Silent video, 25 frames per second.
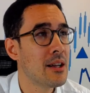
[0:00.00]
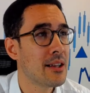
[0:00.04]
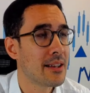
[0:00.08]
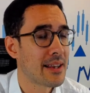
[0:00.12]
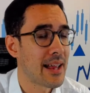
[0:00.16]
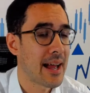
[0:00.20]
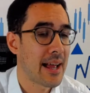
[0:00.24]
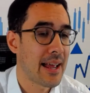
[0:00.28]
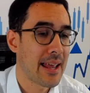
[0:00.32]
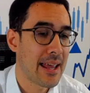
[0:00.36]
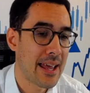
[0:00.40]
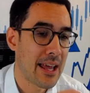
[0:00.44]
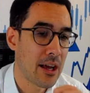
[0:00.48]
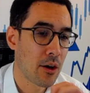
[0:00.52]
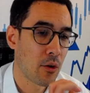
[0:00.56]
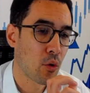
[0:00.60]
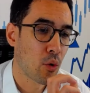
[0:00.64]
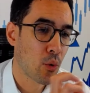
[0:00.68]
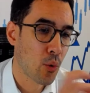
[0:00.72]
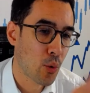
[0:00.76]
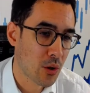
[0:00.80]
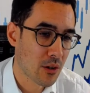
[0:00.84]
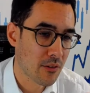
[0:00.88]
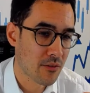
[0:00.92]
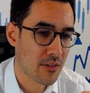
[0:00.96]
that hit
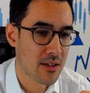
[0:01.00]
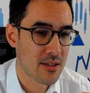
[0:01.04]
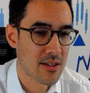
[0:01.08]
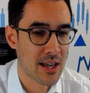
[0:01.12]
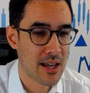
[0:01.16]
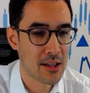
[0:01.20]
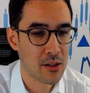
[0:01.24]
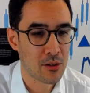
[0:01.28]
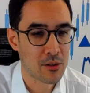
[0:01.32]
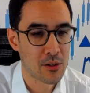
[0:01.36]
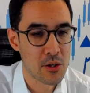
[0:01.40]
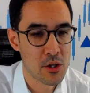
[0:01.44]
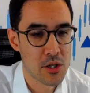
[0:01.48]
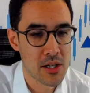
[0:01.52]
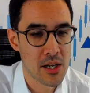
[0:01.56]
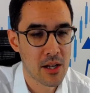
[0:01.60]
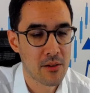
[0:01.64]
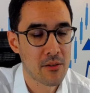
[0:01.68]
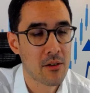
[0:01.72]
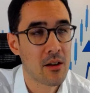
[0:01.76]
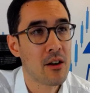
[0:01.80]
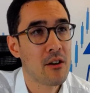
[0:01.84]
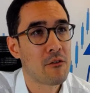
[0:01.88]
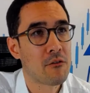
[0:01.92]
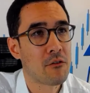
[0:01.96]
all of the
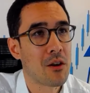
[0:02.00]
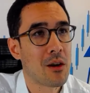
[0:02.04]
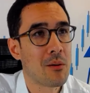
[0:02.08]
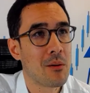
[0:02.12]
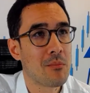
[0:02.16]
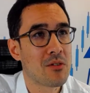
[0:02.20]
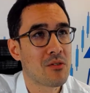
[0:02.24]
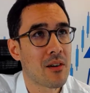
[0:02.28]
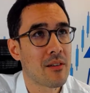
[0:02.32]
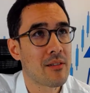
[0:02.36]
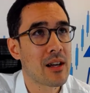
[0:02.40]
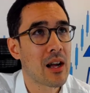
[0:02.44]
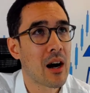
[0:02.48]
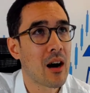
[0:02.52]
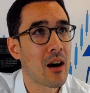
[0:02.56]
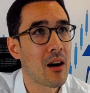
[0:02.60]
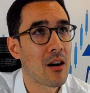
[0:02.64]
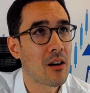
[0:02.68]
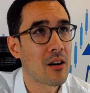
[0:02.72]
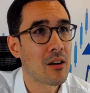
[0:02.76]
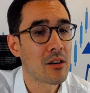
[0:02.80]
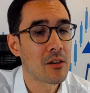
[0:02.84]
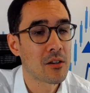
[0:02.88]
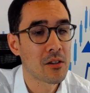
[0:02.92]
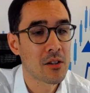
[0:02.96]
technology firms very
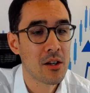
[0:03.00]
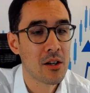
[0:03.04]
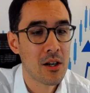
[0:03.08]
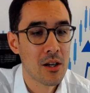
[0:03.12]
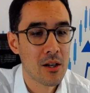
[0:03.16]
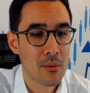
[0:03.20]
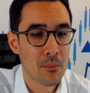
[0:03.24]
hard